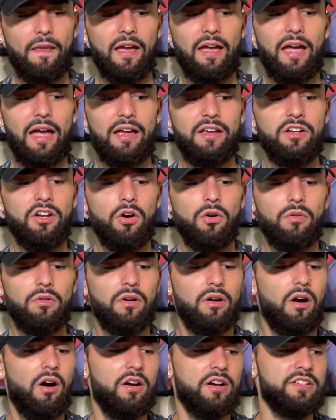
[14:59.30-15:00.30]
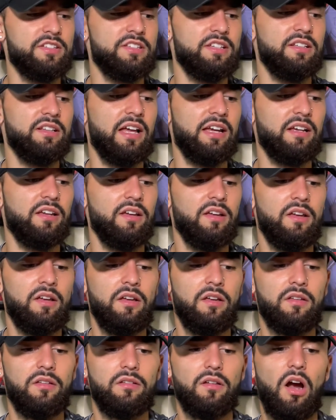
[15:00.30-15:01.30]
you know, honestly, like,
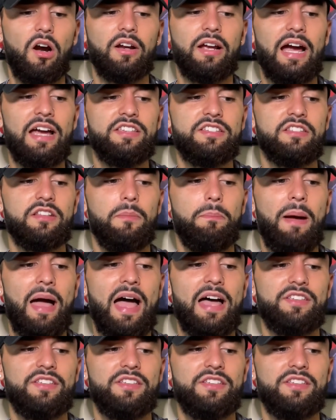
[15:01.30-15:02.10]
our guys in the past,